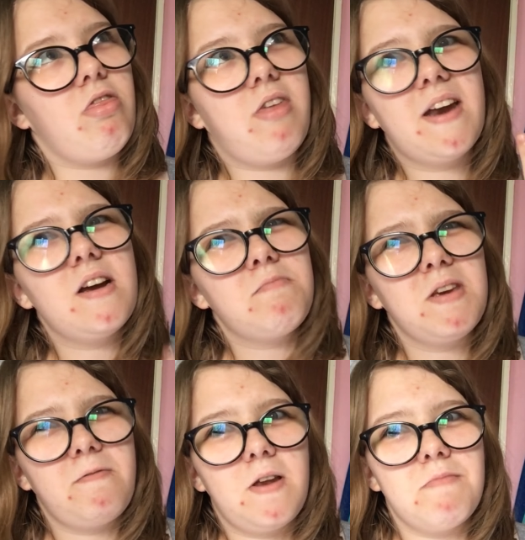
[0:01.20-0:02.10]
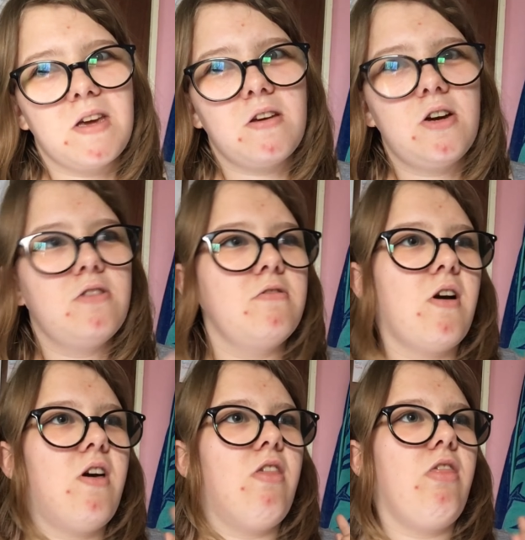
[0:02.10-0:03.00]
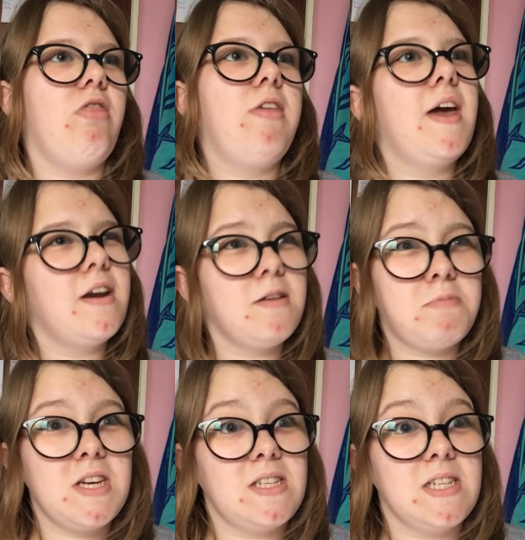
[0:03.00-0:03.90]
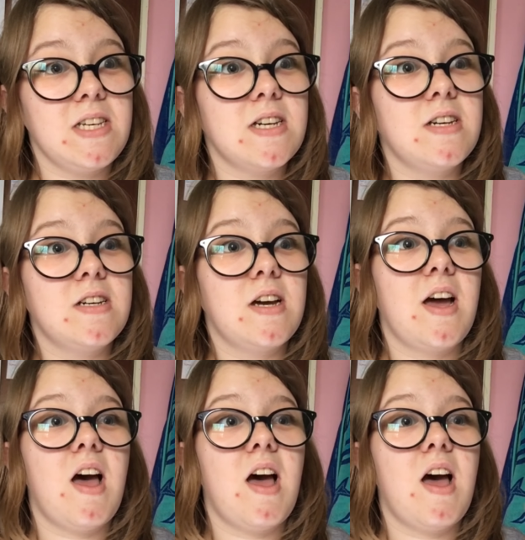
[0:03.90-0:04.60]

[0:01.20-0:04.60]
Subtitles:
Then I'd be a flamingo. Then I'd be a deer.